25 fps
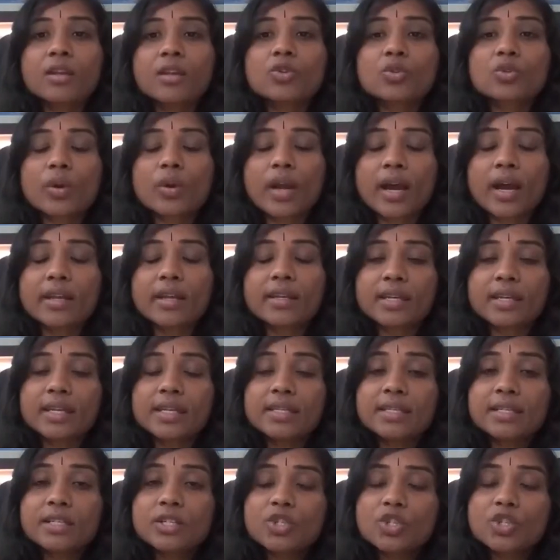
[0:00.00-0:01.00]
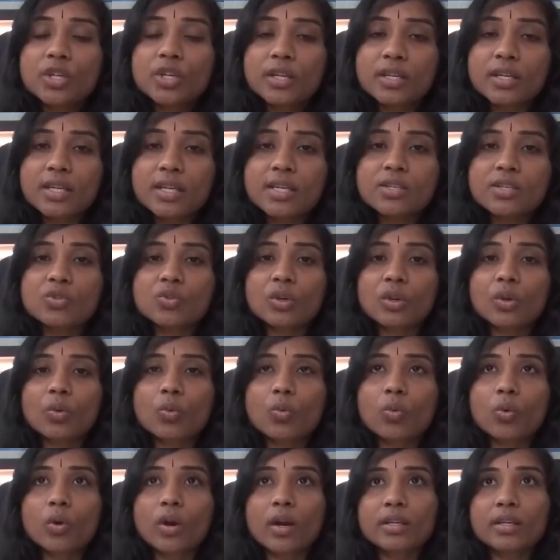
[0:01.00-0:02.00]
So an inner journey is
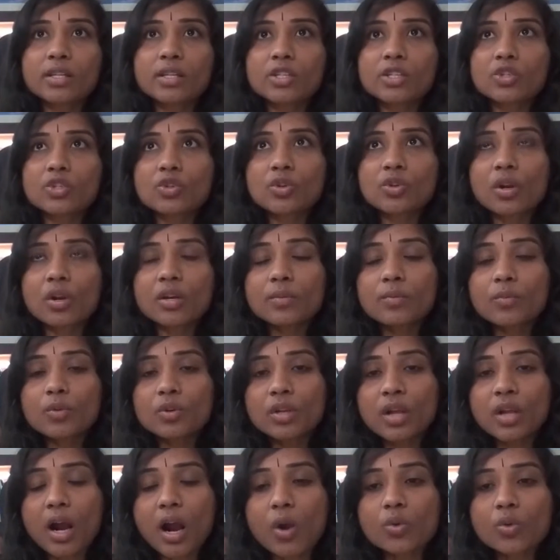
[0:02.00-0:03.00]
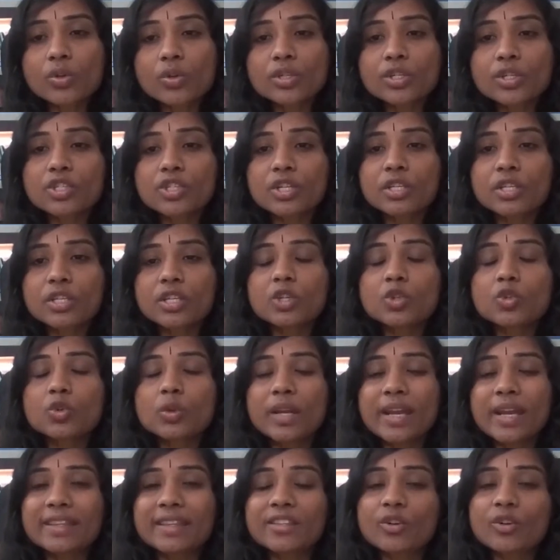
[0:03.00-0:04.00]
required. It's not about outer journey to
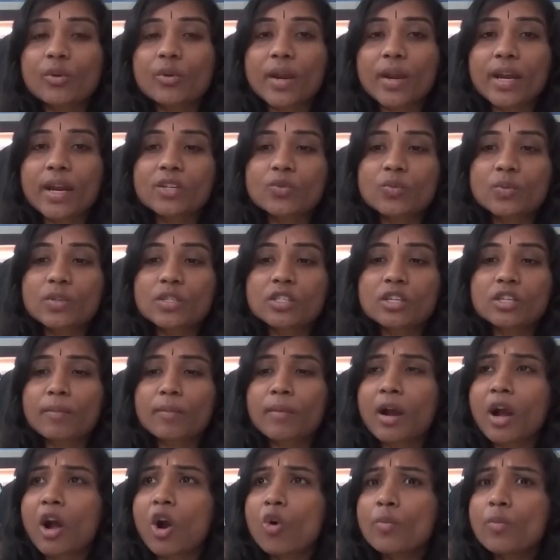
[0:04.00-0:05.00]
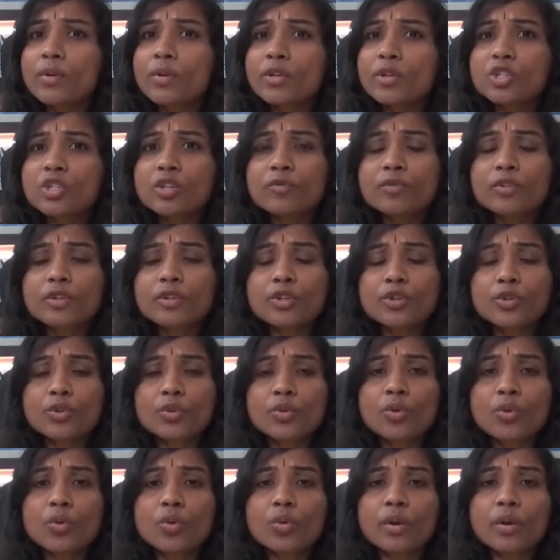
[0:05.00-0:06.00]
get the right wisdom. How much ever you
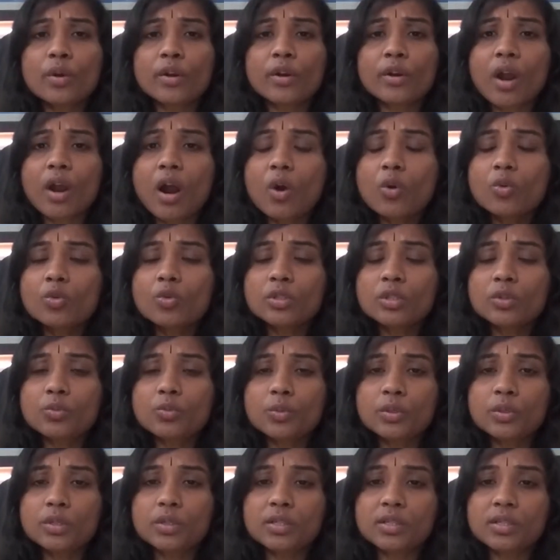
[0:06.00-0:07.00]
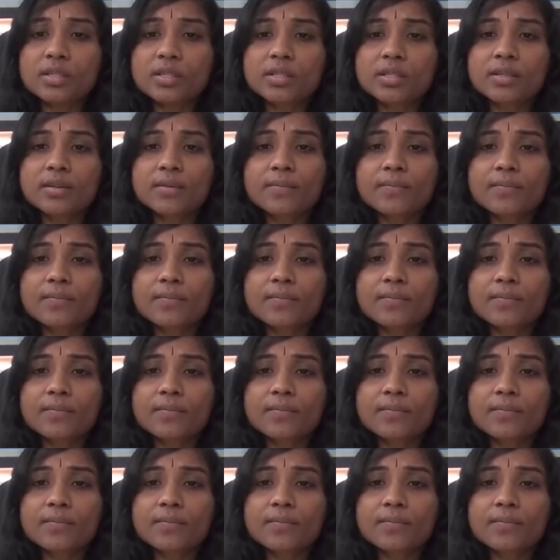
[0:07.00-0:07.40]
go around the world,